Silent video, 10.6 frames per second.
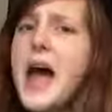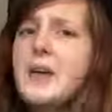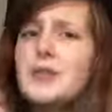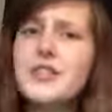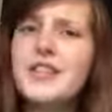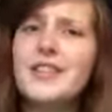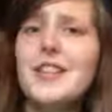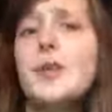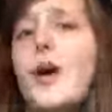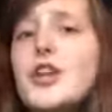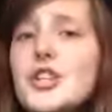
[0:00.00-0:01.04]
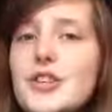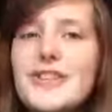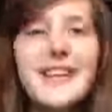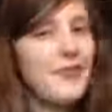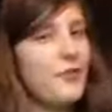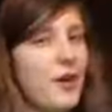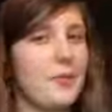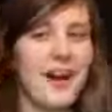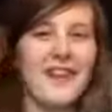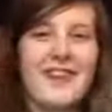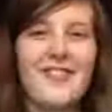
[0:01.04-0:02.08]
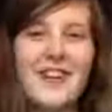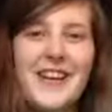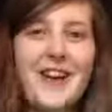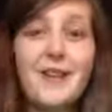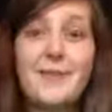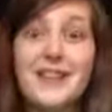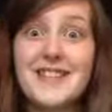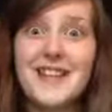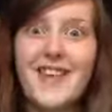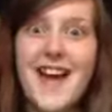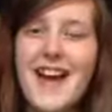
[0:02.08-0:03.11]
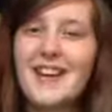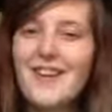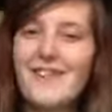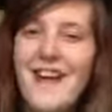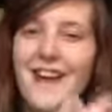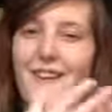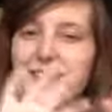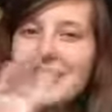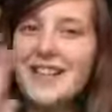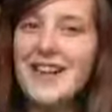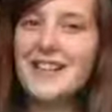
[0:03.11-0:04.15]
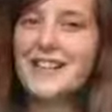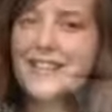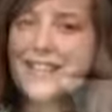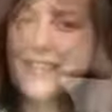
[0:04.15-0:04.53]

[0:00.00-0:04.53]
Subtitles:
I will see you on Tuesday for a brand new video. But until then, farewell, strangers.